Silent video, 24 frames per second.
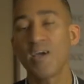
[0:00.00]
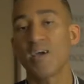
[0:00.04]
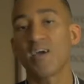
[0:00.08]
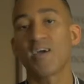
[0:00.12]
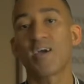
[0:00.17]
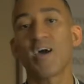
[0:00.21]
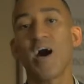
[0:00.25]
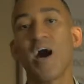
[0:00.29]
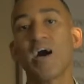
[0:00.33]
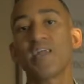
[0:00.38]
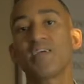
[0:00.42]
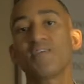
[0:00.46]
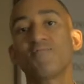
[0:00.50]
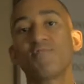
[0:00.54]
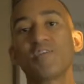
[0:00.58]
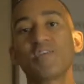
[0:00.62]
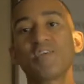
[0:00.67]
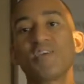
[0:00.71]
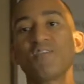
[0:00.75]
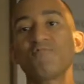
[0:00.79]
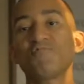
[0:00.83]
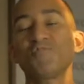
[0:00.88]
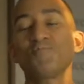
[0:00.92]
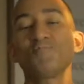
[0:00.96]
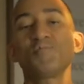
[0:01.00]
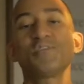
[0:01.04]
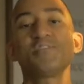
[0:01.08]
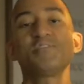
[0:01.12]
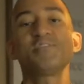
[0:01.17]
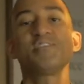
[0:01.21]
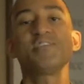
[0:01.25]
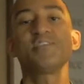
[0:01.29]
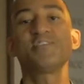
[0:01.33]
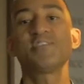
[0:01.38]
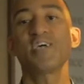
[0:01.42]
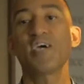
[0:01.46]
God even gives him the
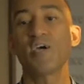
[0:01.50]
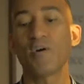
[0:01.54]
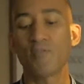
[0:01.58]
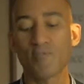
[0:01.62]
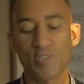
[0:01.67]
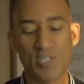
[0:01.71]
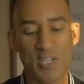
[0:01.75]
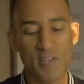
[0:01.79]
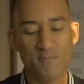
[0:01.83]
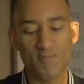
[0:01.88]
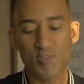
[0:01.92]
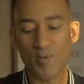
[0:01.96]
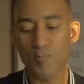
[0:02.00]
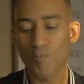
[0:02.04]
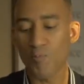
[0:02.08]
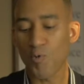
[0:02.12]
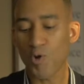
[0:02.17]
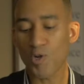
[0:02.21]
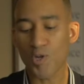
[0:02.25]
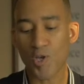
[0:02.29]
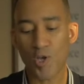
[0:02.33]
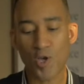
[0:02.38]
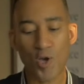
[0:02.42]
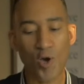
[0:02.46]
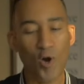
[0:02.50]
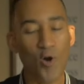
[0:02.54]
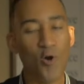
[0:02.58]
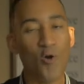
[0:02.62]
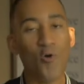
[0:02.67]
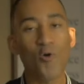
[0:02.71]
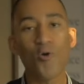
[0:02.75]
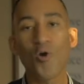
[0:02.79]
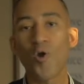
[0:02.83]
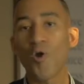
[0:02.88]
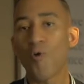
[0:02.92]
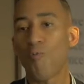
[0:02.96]
details, gives him where to
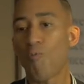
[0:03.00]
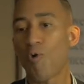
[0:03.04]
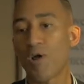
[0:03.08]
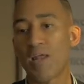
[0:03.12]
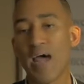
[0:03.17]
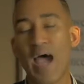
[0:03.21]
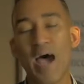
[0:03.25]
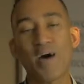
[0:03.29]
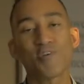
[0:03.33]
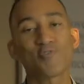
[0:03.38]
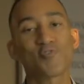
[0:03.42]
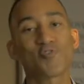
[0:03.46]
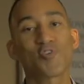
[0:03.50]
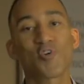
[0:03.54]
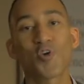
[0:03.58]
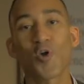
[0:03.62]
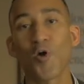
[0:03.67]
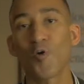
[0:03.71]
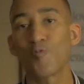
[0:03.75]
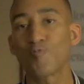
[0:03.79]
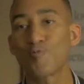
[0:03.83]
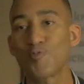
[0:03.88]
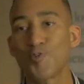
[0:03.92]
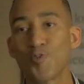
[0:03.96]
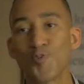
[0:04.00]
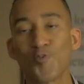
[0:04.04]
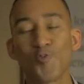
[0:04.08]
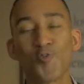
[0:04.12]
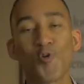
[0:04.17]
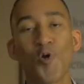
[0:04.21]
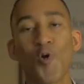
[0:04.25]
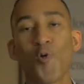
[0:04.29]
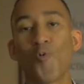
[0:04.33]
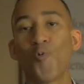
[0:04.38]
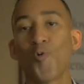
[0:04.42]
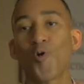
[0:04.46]
go, what house to go
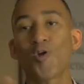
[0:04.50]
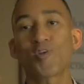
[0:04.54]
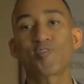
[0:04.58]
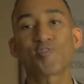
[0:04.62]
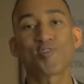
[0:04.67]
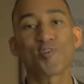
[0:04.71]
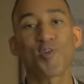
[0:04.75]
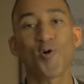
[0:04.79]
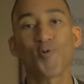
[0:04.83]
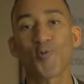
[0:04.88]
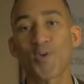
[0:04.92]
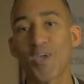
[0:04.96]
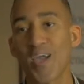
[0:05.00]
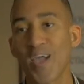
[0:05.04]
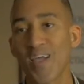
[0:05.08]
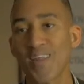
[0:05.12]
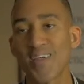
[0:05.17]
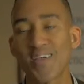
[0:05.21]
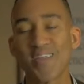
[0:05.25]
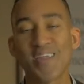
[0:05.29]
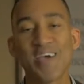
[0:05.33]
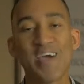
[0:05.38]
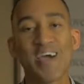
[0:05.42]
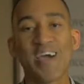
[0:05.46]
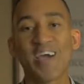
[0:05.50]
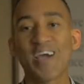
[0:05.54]
to, where it's located.